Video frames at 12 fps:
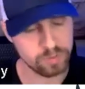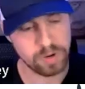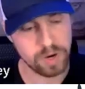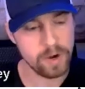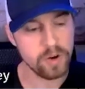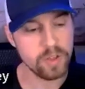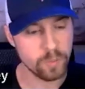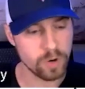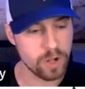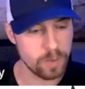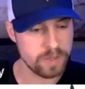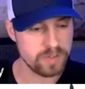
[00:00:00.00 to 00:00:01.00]
is primarily
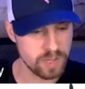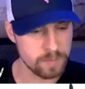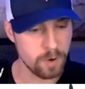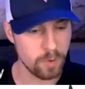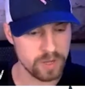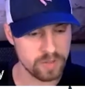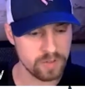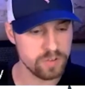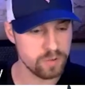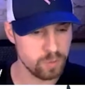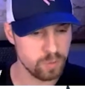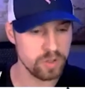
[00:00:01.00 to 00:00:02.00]
what I'll be demoing, and
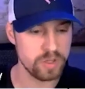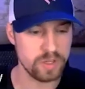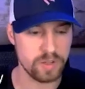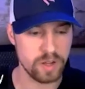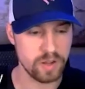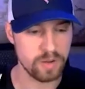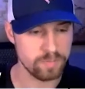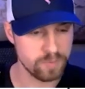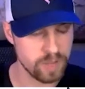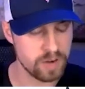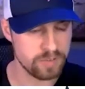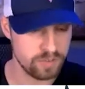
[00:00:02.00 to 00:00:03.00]
this is really kind
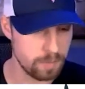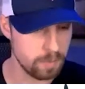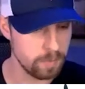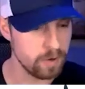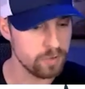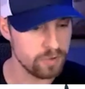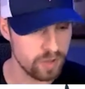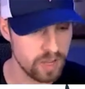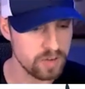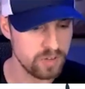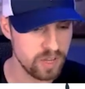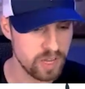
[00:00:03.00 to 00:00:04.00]
of supplemental to
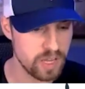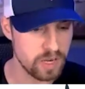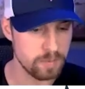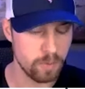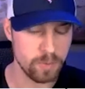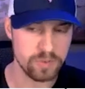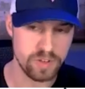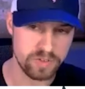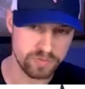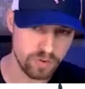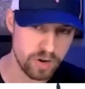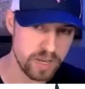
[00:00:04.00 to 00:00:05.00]
end-to-end, but when we
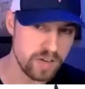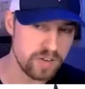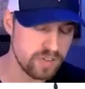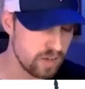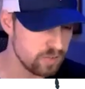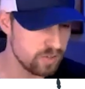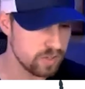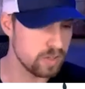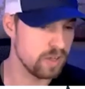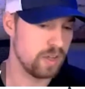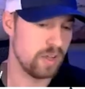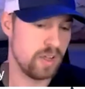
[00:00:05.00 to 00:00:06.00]
say front-end
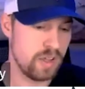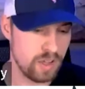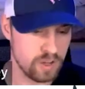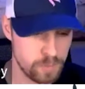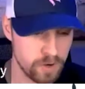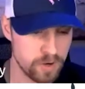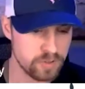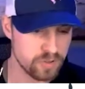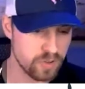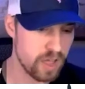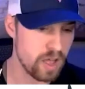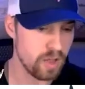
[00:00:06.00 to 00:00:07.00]
testing, Experience
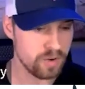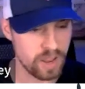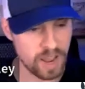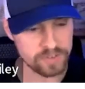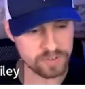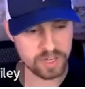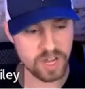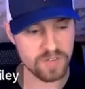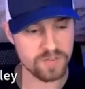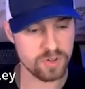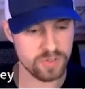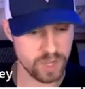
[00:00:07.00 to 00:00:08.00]
Cloud, as I
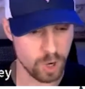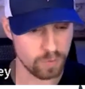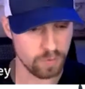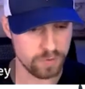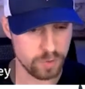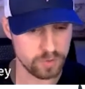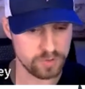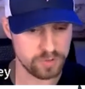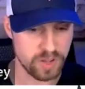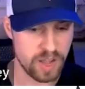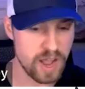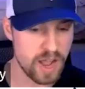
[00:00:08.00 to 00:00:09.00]
covered in the overview,
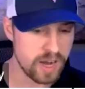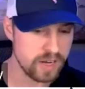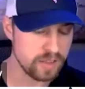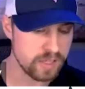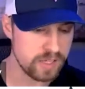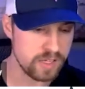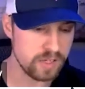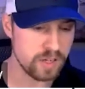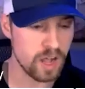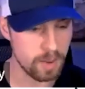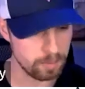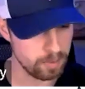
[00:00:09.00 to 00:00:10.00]
is highly
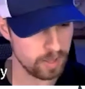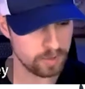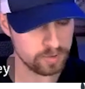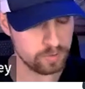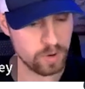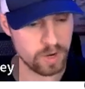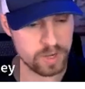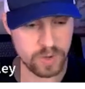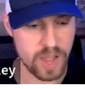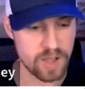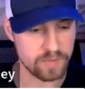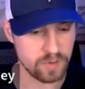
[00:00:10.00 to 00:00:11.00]
complex, right?
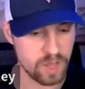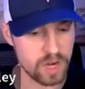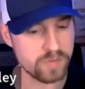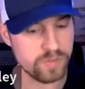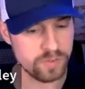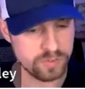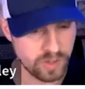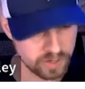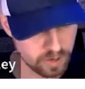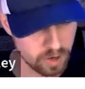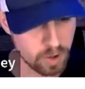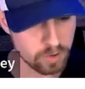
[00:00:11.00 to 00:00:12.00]
You have a lot of different
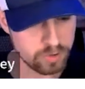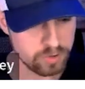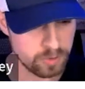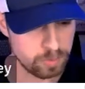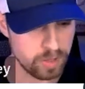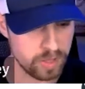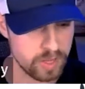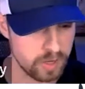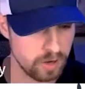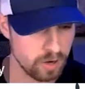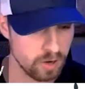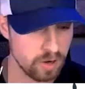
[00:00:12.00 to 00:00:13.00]
technologies at play
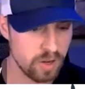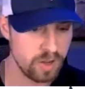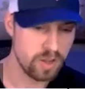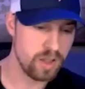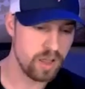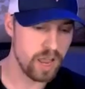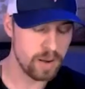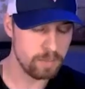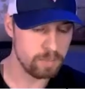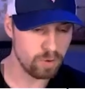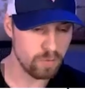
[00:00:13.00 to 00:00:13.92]
here, and